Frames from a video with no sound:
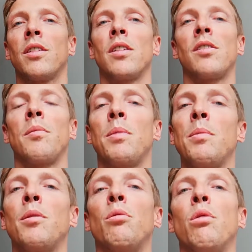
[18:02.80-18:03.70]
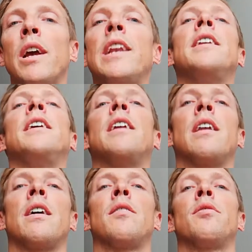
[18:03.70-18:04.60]
because some people really need a
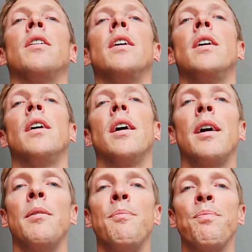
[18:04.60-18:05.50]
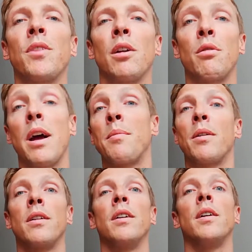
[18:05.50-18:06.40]
lot of
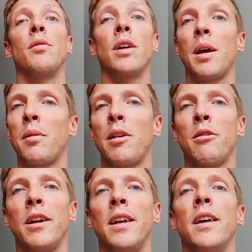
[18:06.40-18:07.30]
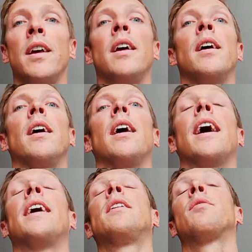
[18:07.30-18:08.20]
grammar, vocabulary,
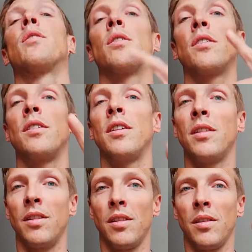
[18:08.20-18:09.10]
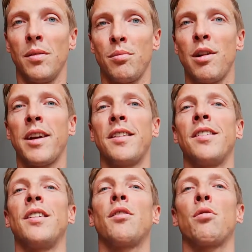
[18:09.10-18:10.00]
and of course the
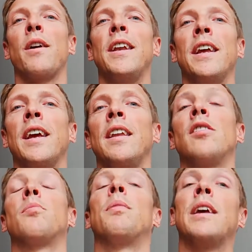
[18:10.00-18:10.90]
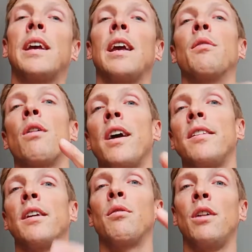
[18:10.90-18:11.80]
practice, the training in speaking,
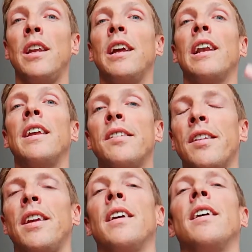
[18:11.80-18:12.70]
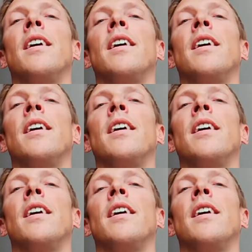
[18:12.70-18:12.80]
writing, reading, listening,